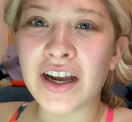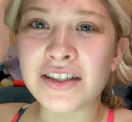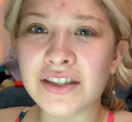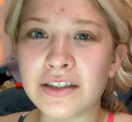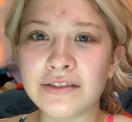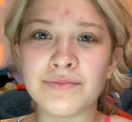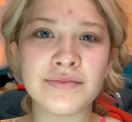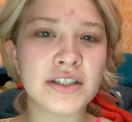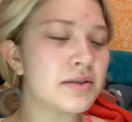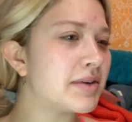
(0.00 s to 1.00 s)
so
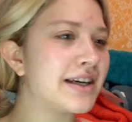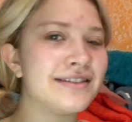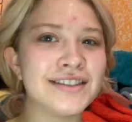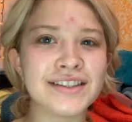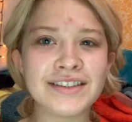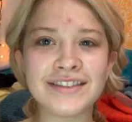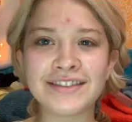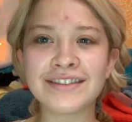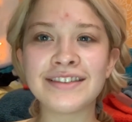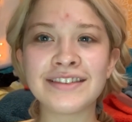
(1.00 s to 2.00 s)
don't mind
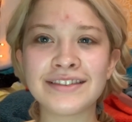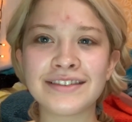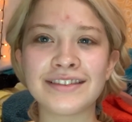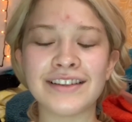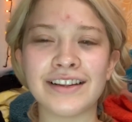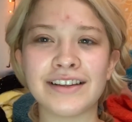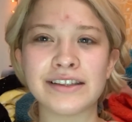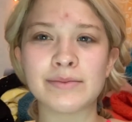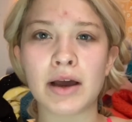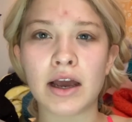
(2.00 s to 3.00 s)
the
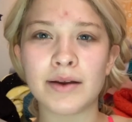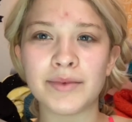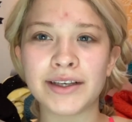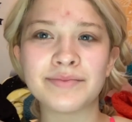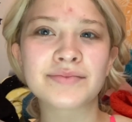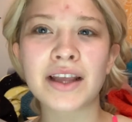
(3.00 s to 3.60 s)
things behind me.